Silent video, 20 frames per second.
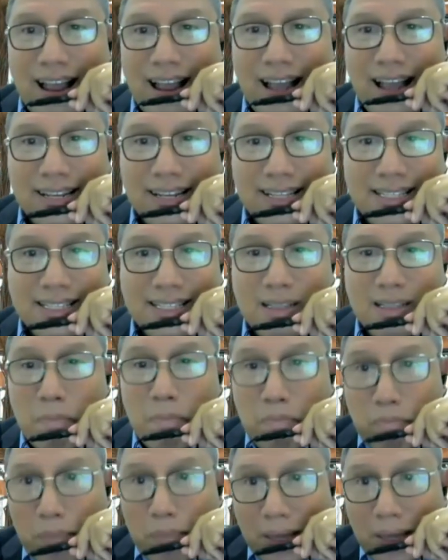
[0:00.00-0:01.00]
And it's the
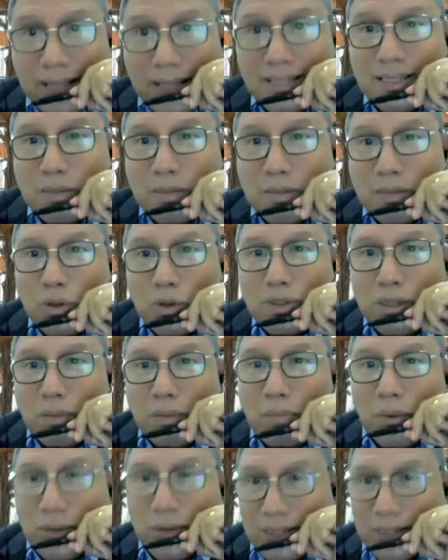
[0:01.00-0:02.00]
biggest, most
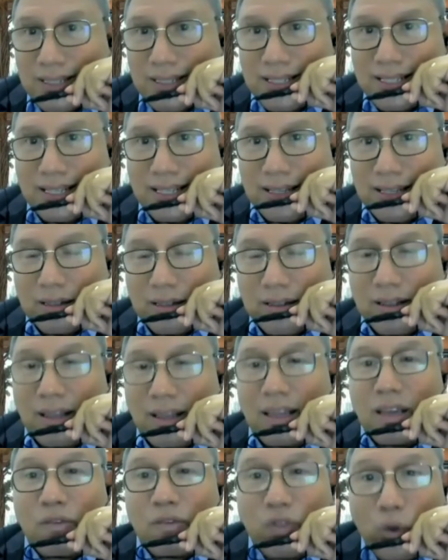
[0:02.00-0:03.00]
important skill
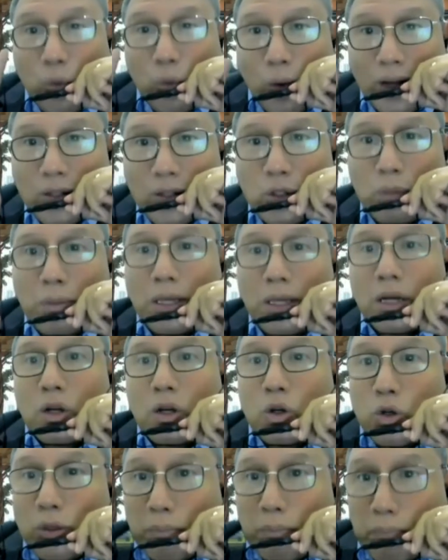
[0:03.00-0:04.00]
if you want to be a
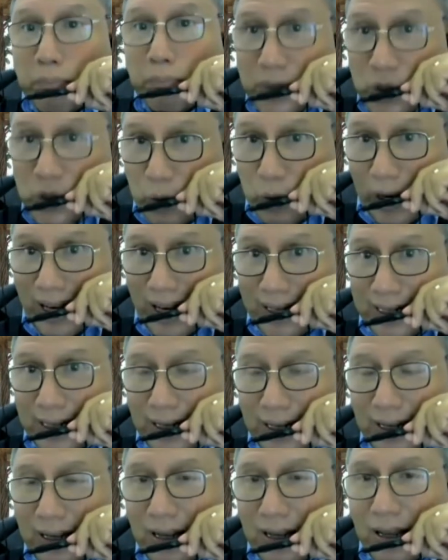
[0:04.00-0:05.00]
good
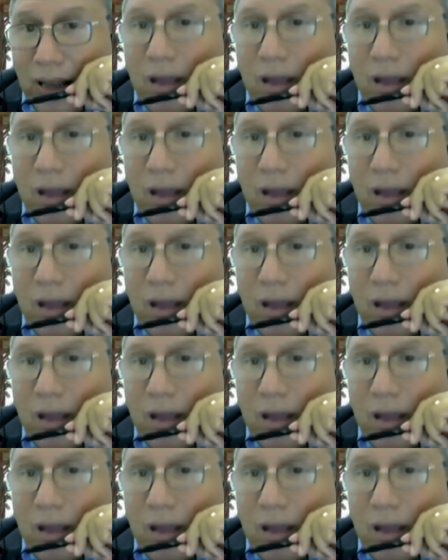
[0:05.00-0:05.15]
persuader.